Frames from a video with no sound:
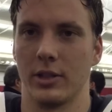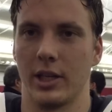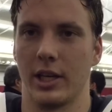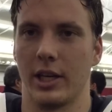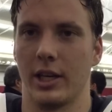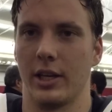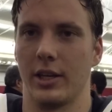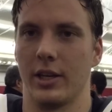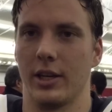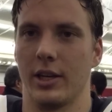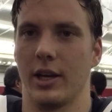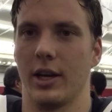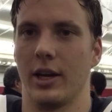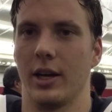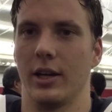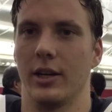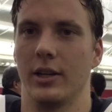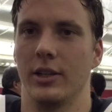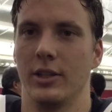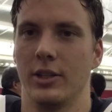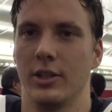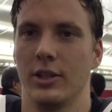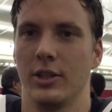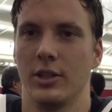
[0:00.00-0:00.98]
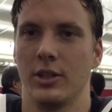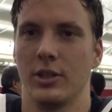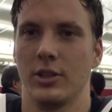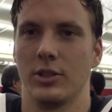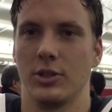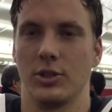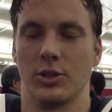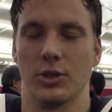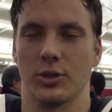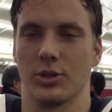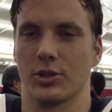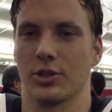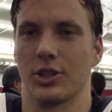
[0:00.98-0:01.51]
And
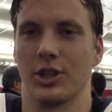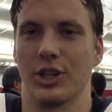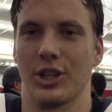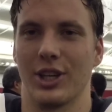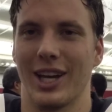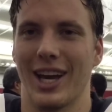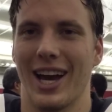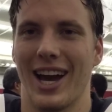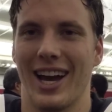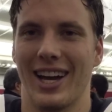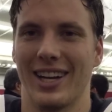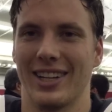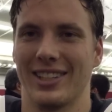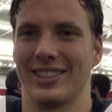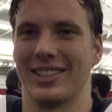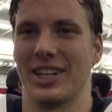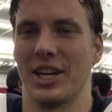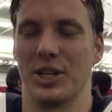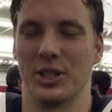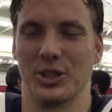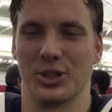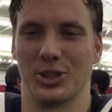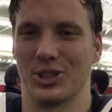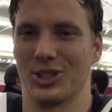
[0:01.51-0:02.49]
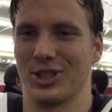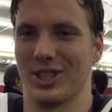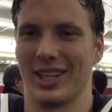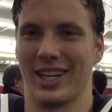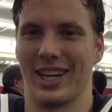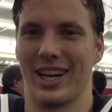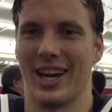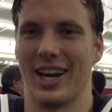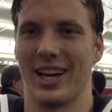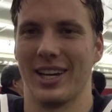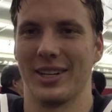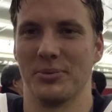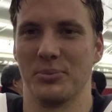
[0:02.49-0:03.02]
Joel's a good guy. Tanner's a good
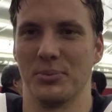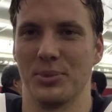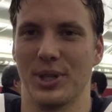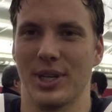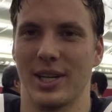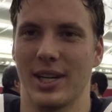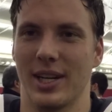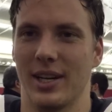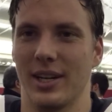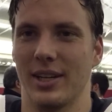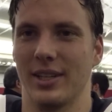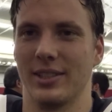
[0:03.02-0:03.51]
guy. But